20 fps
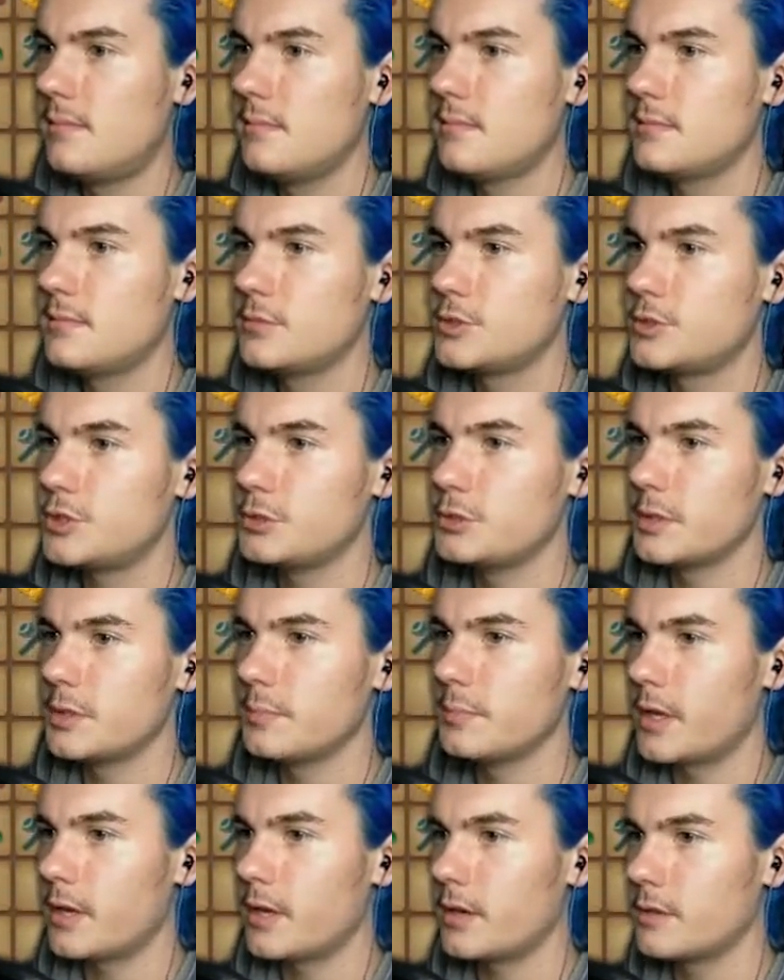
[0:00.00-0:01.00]
Shoot it,
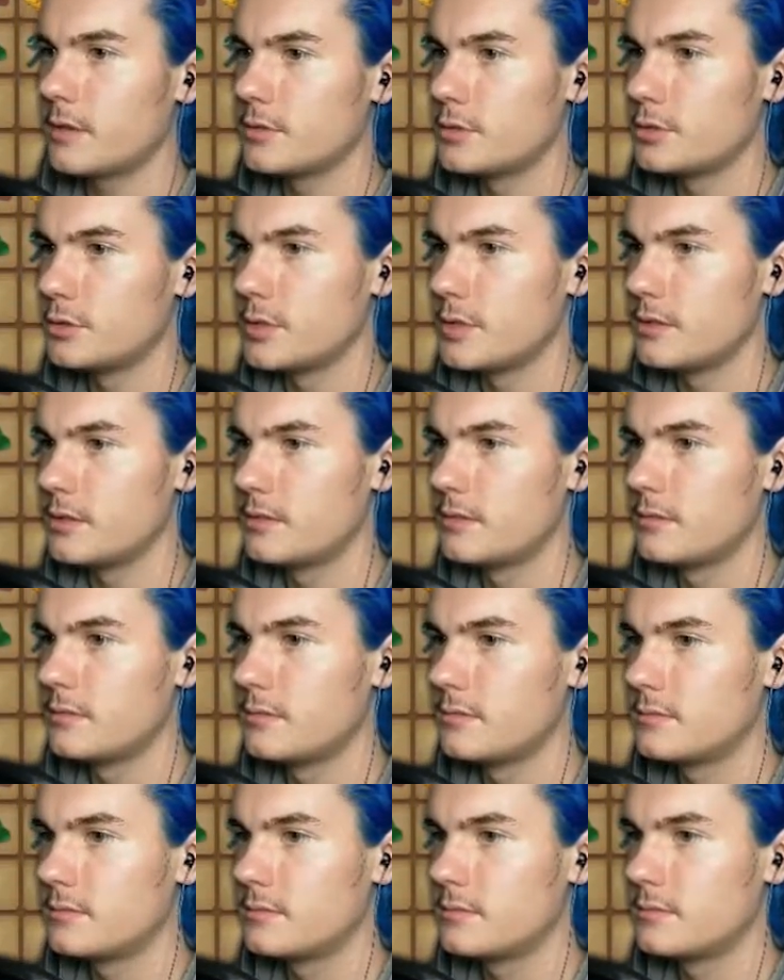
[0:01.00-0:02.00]
butter. Shoot it.
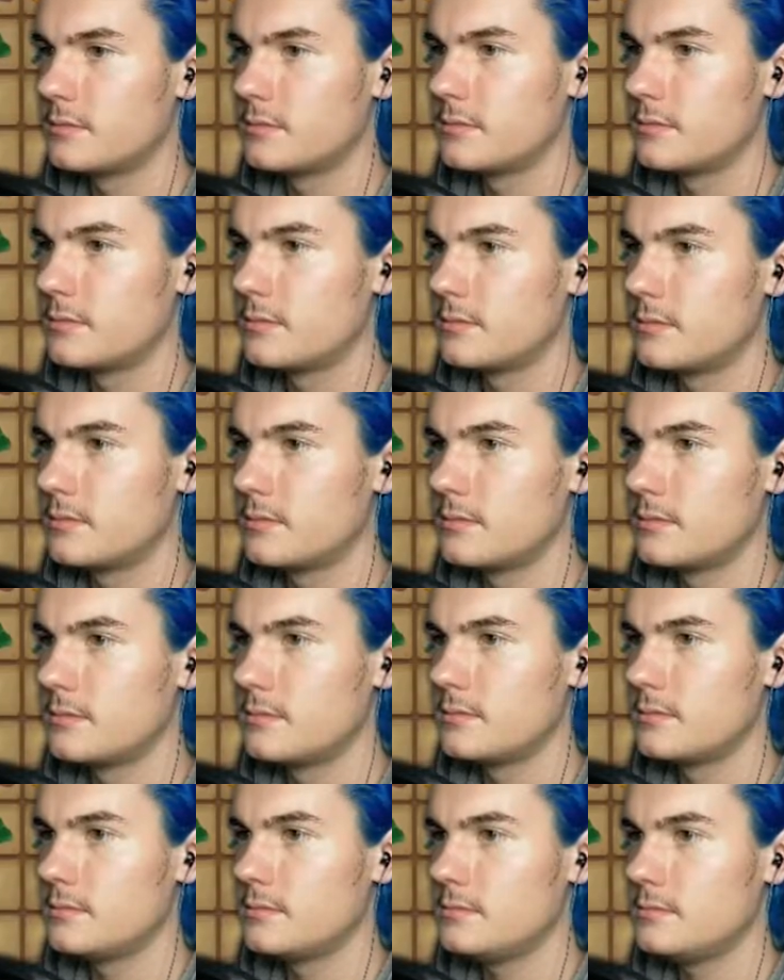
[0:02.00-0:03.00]
Here we
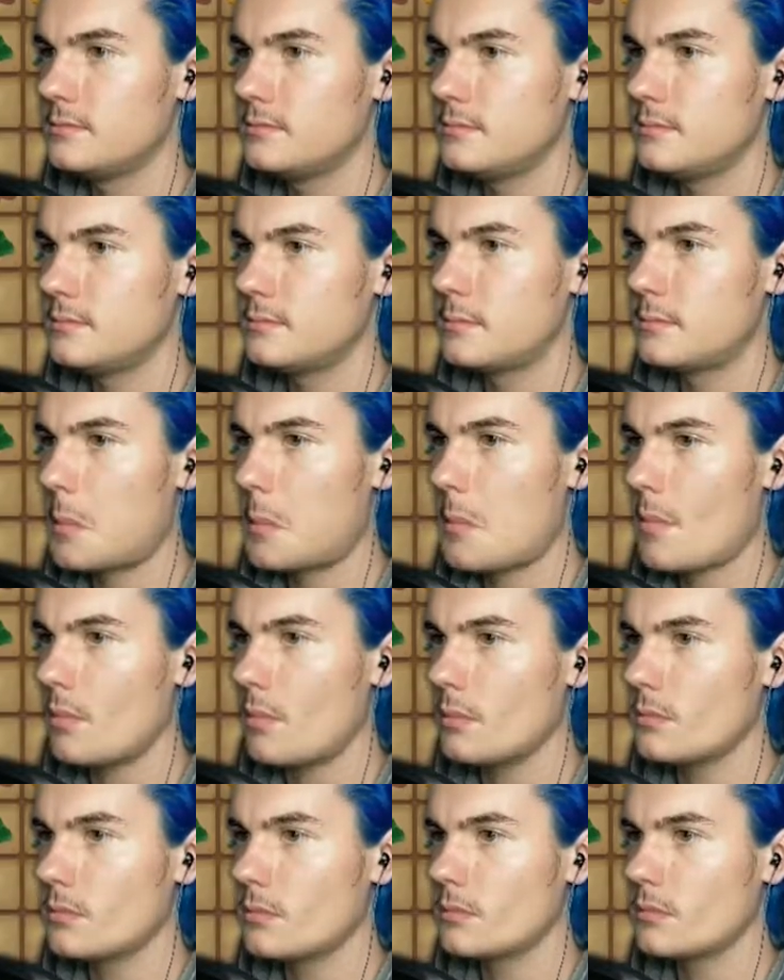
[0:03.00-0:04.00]
go.
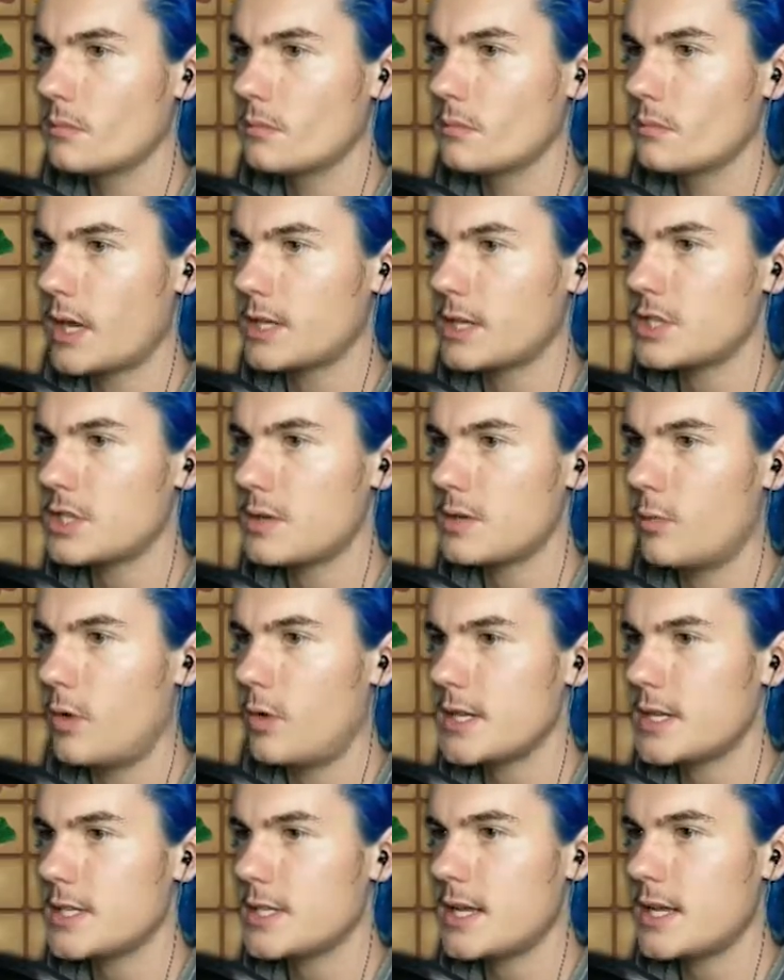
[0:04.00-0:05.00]
Actually, why
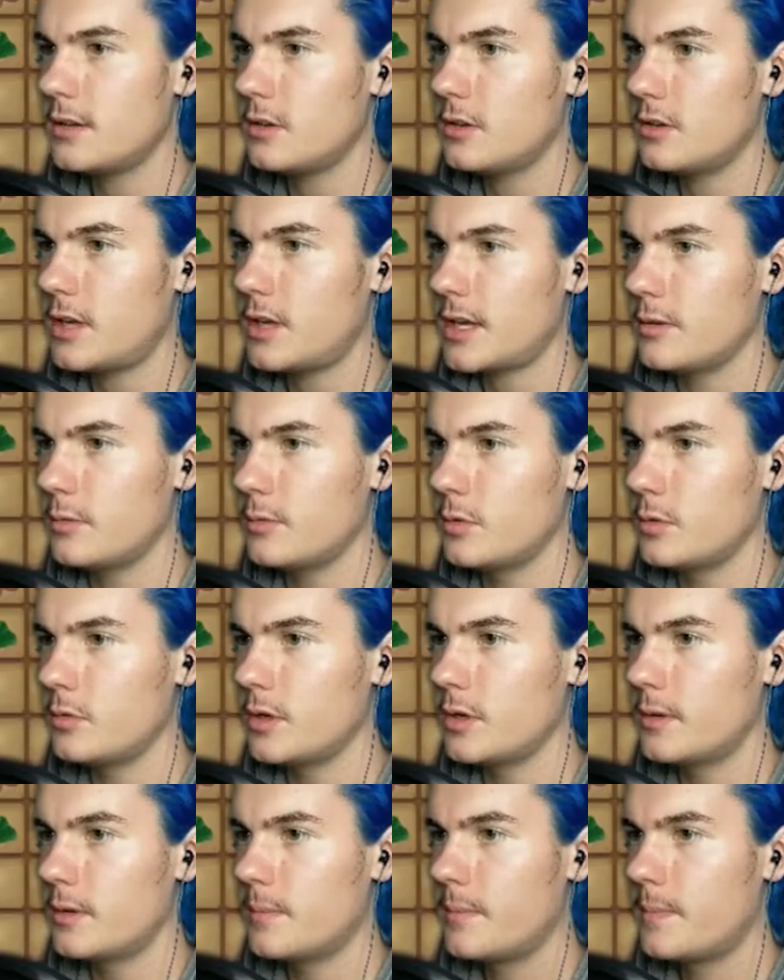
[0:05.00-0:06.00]
does that look like it would what?